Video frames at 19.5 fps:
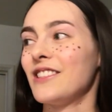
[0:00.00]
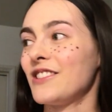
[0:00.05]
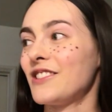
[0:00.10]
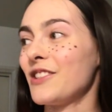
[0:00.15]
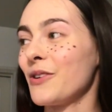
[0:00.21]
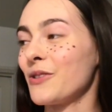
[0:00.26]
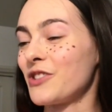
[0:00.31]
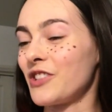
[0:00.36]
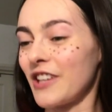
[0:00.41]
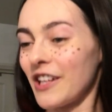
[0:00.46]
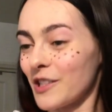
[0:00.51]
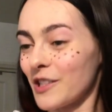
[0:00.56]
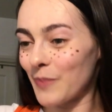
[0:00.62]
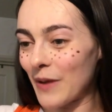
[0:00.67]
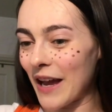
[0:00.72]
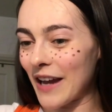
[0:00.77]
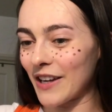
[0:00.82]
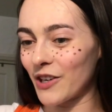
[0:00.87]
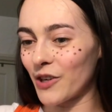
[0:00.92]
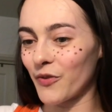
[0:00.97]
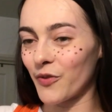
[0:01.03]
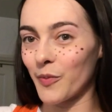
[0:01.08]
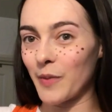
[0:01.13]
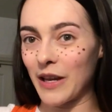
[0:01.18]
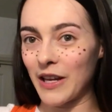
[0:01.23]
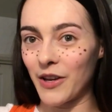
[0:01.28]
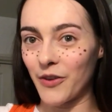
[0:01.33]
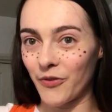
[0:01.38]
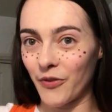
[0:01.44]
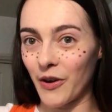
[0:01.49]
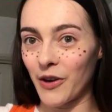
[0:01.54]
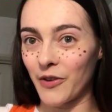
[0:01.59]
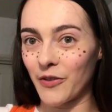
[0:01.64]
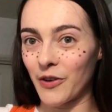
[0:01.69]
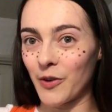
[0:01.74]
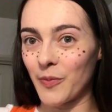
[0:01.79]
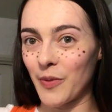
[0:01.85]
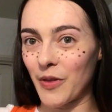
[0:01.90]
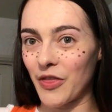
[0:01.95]
So she back at her for making fun of
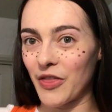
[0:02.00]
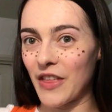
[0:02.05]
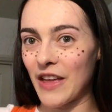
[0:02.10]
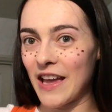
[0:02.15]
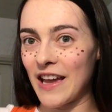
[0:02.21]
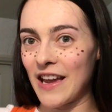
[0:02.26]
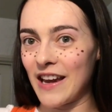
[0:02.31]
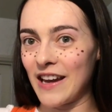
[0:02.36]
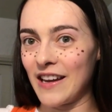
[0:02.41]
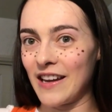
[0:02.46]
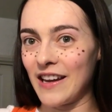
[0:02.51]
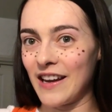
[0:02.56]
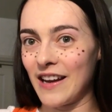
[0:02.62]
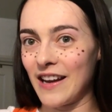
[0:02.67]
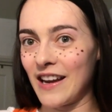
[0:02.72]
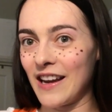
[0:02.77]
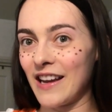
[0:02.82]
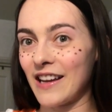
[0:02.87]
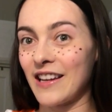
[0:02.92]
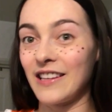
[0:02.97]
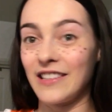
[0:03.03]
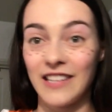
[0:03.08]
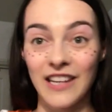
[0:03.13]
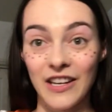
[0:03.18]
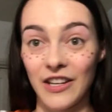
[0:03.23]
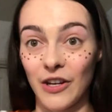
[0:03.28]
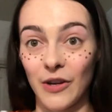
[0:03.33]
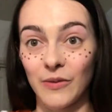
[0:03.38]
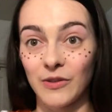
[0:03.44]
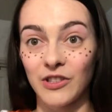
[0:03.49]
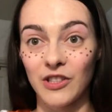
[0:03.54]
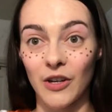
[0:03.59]
her, but then continues.